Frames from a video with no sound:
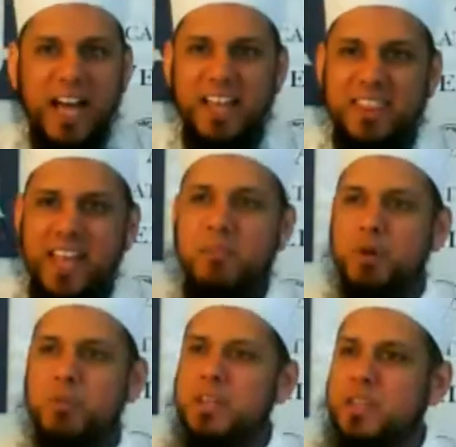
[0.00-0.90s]
At that
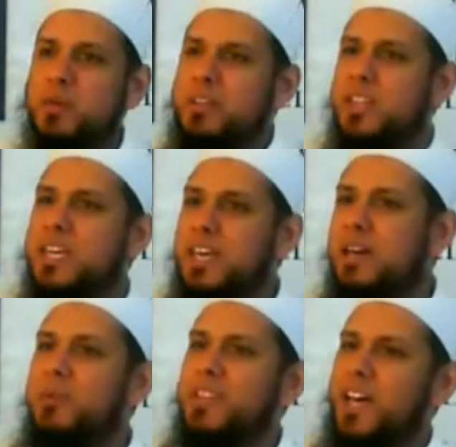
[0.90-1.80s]
moment, they'll be thinking
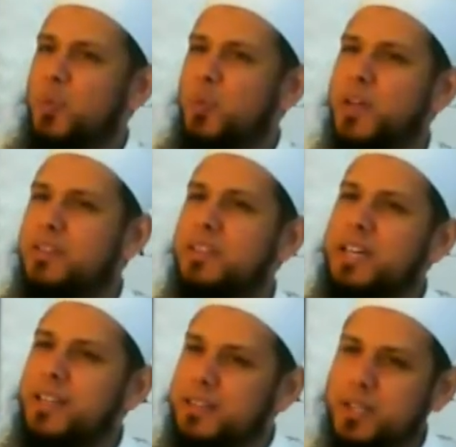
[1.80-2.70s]
about that one
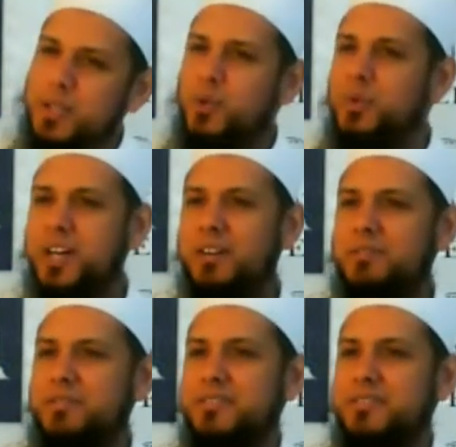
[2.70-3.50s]
thing that they don't have.